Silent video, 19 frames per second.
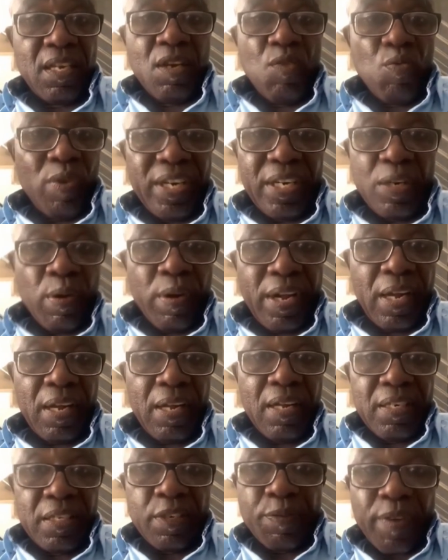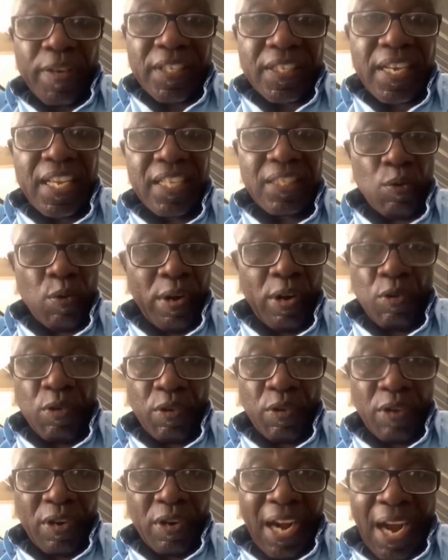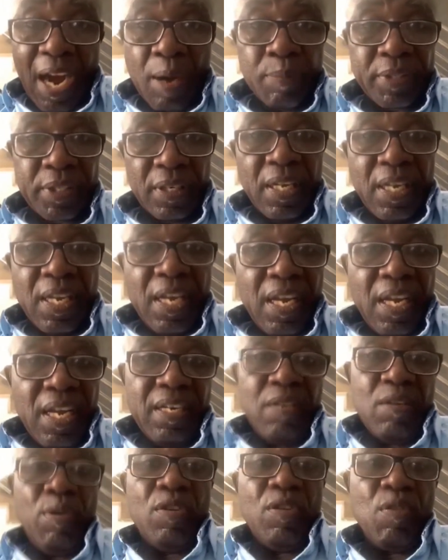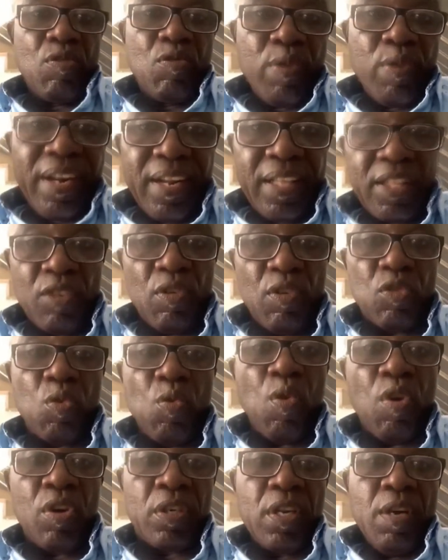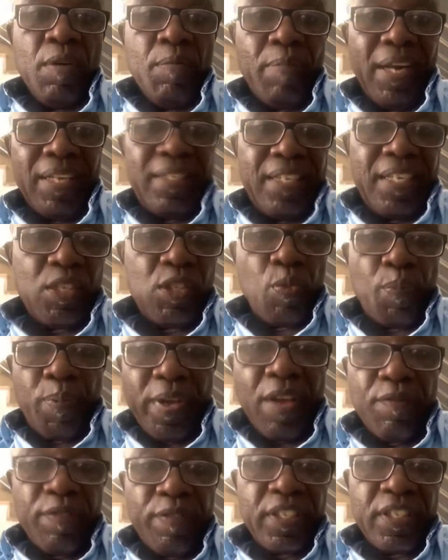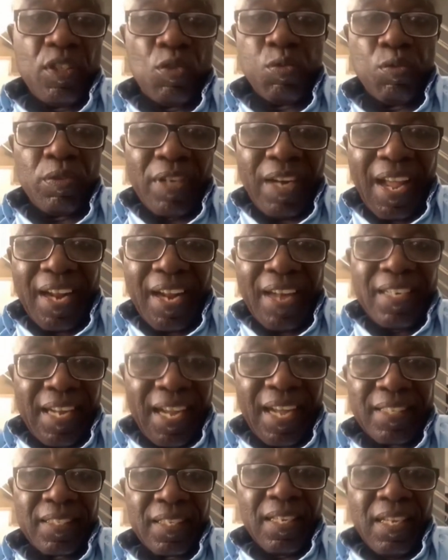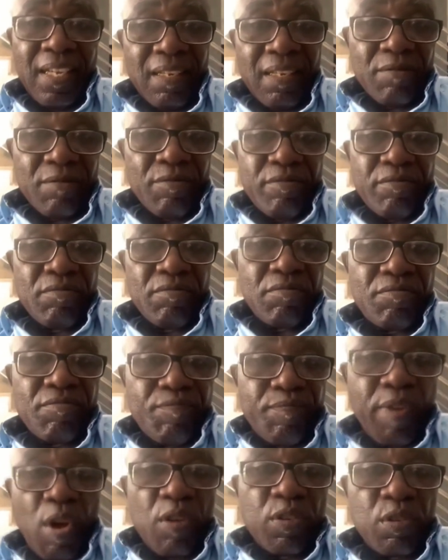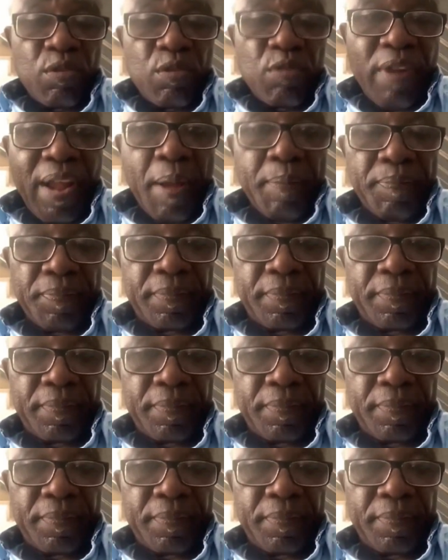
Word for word: when they were defenseless, they were unarmed, and they were not doing anything untoward, but just to pay a visit to land that belongs to them.